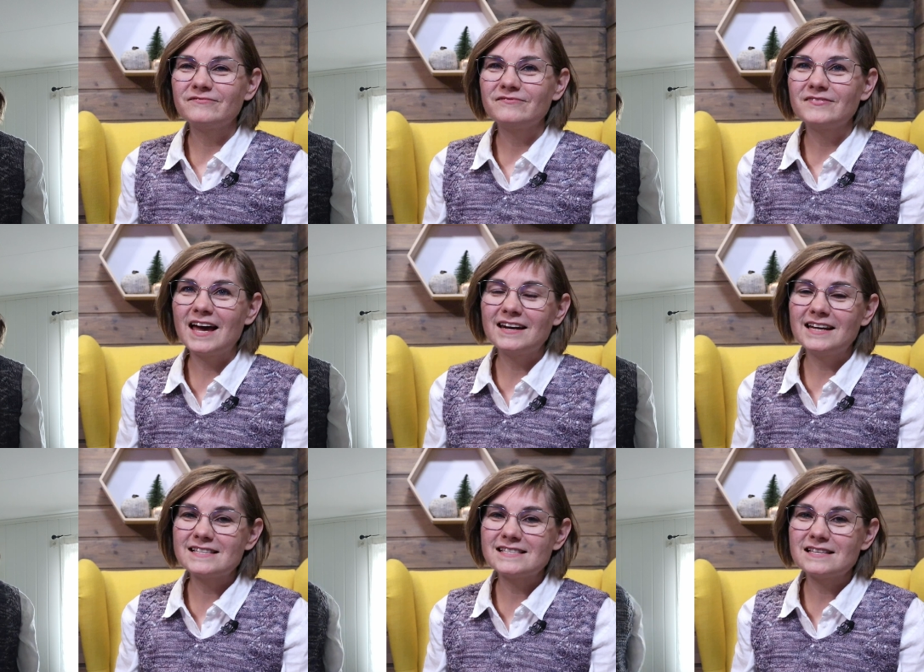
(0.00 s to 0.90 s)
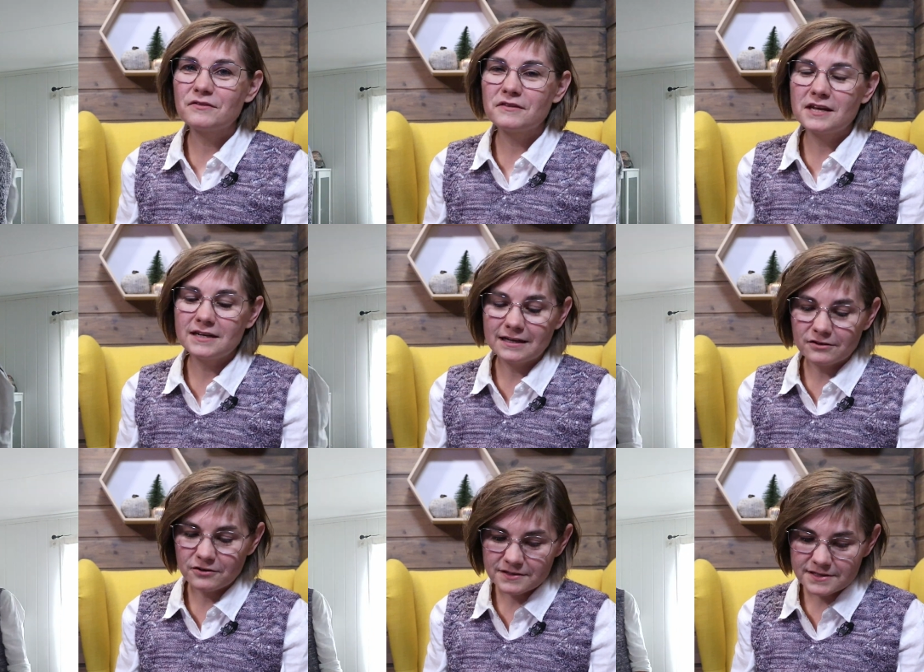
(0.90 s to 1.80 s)
and it's thin
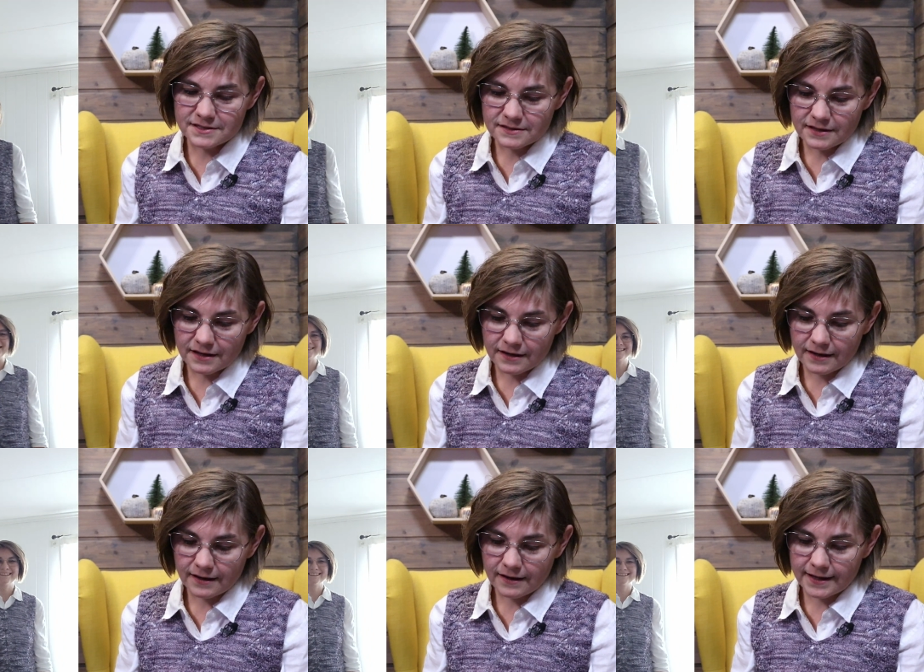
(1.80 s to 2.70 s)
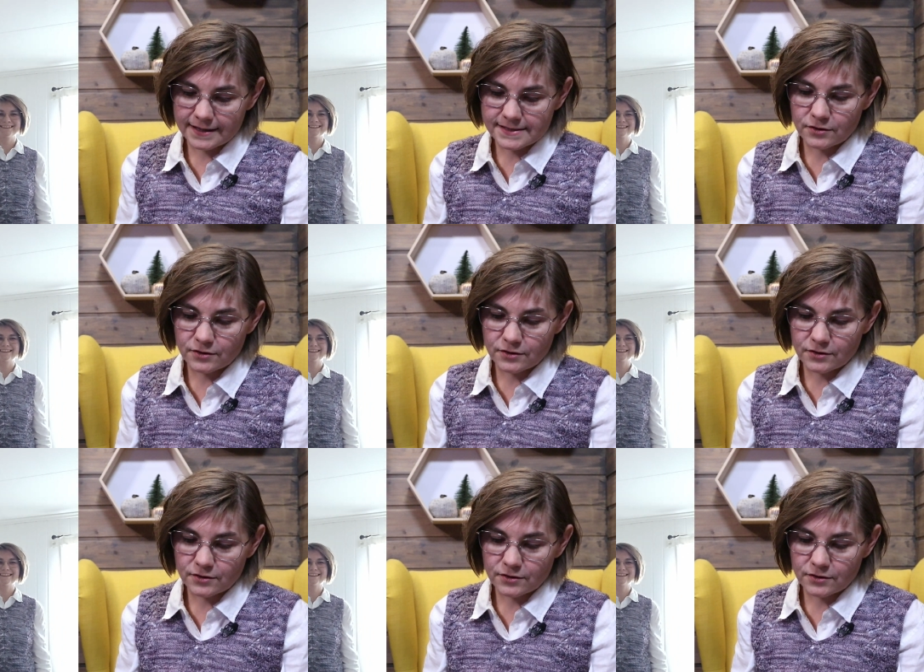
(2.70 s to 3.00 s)
needles. It's